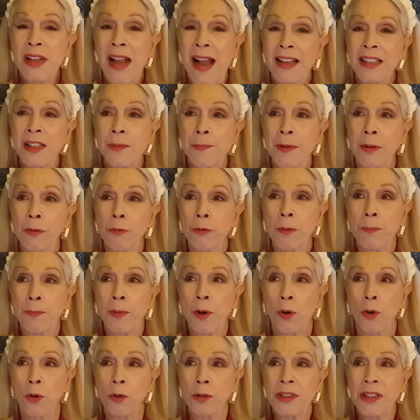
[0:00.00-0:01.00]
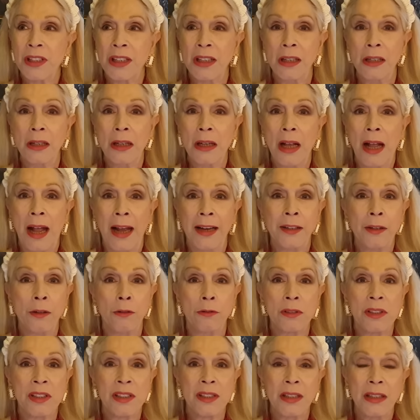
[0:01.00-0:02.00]
has been reported. I
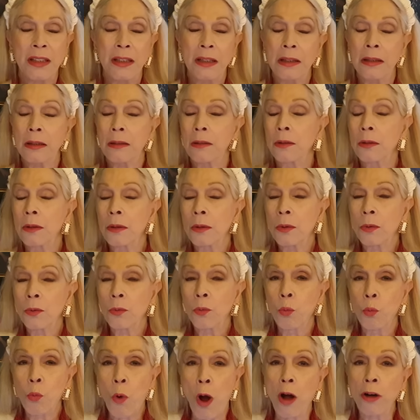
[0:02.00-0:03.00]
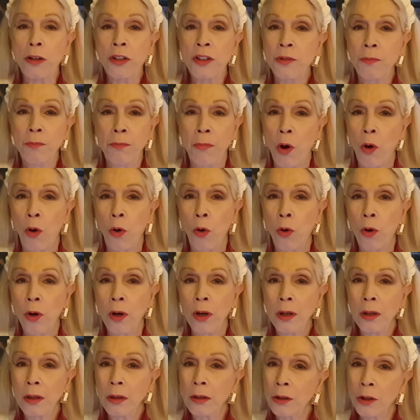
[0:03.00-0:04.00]
don't see what
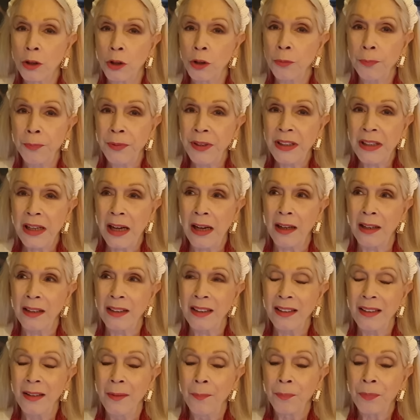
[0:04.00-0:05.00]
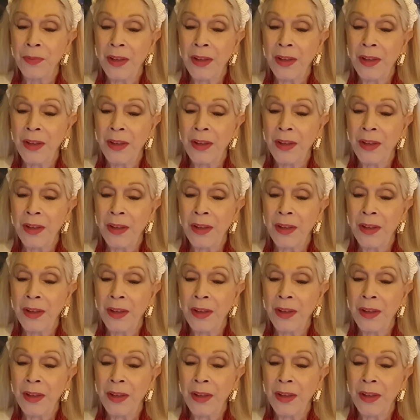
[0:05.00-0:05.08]
more could be done.